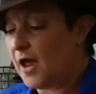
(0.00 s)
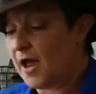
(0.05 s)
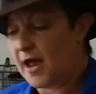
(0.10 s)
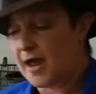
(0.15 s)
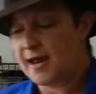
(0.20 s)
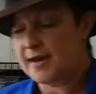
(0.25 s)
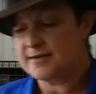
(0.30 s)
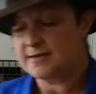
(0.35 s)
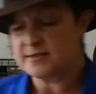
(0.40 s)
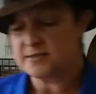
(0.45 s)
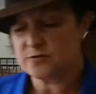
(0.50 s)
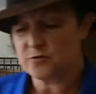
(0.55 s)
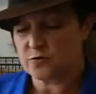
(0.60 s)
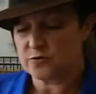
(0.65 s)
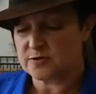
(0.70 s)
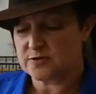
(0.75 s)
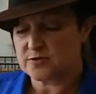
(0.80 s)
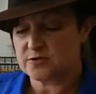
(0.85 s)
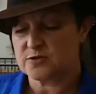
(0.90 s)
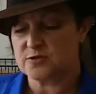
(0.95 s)
And it's
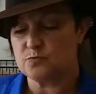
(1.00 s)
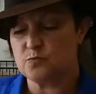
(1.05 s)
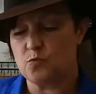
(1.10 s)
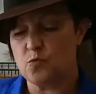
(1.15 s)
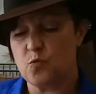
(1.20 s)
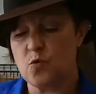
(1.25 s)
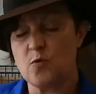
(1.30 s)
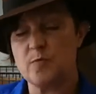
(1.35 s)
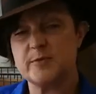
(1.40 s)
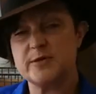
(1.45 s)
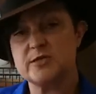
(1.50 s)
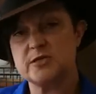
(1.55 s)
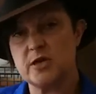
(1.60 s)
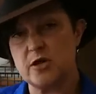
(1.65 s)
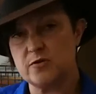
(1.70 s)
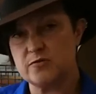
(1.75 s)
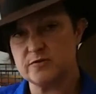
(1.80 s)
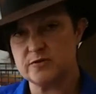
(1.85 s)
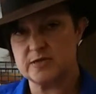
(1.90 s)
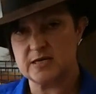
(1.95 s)
got some warmer
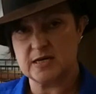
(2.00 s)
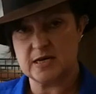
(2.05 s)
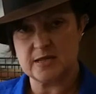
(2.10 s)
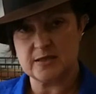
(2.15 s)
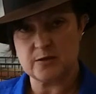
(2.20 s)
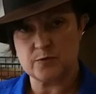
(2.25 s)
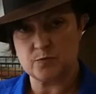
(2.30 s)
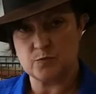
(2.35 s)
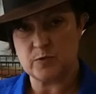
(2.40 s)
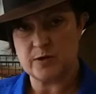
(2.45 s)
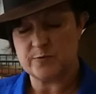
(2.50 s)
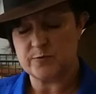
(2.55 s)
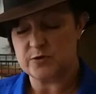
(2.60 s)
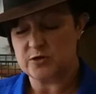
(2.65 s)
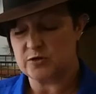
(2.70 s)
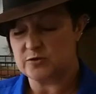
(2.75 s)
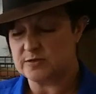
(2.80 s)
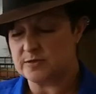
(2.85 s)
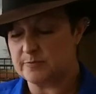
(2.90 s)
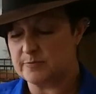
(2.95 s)
tones in it than we were
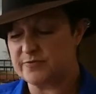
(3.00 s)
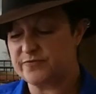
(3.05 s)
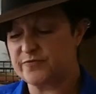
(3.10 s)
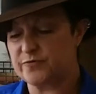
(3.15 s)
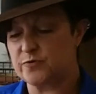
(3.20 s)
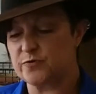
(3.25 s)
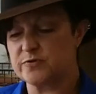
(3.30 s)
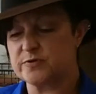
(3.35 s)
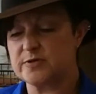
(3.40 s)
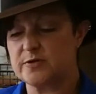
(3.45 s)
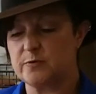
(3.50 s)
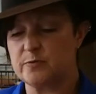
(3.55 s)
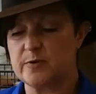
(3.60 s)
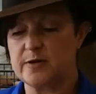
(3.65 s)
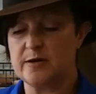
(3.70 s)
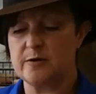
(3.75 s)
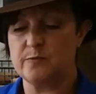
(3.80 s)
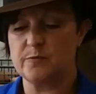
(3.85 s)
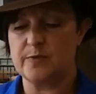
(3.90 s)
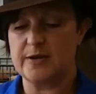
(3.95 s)
using before. So
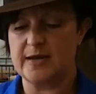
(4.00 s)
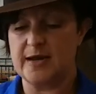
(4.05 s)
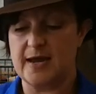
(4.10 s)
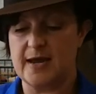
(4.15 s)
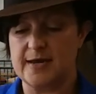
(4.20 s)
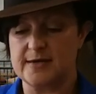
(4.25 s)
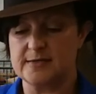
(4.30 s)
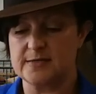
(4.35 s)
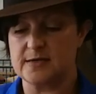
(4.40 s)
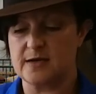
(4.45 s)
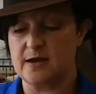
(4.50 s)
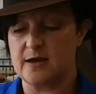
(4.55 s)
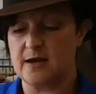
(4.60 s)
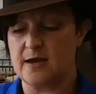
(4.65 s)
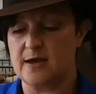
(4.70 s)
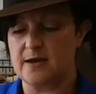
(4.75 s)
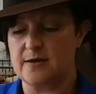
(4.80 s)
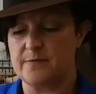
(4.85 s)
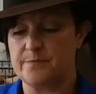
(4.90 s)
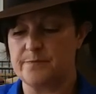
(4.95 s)
we had
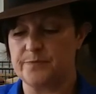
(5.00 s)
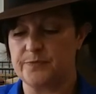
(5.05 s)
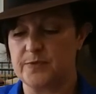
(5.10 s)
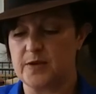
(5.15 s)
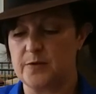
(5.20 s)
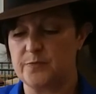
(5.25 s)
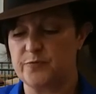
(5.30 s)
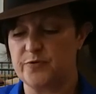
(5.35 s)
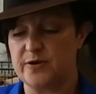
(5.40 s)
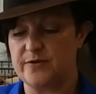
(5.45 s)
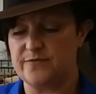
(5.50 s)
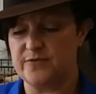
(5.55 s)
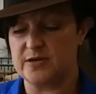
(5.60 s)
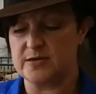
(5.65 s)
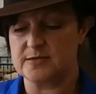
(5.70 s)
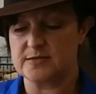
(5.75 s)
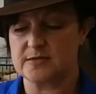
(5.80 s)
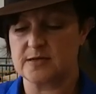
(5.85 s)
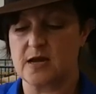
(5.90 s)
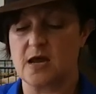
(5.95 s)
a
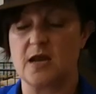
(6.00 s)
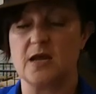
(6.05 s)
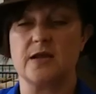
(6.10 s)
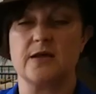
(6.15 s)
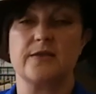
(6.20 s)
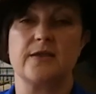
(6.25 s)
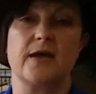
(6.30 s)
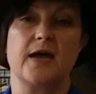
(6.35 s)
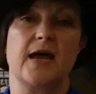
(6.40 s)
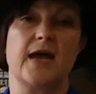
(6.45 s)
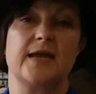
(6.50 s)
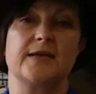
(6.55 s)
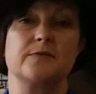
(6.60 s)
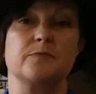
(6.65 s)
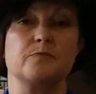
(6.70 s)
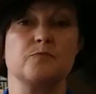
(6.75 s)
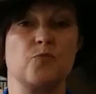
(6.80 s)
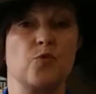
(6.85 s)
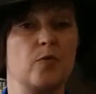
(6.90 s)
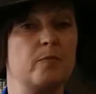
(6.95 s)
previous colour that had
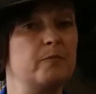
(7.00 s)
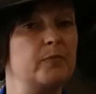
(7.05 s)
more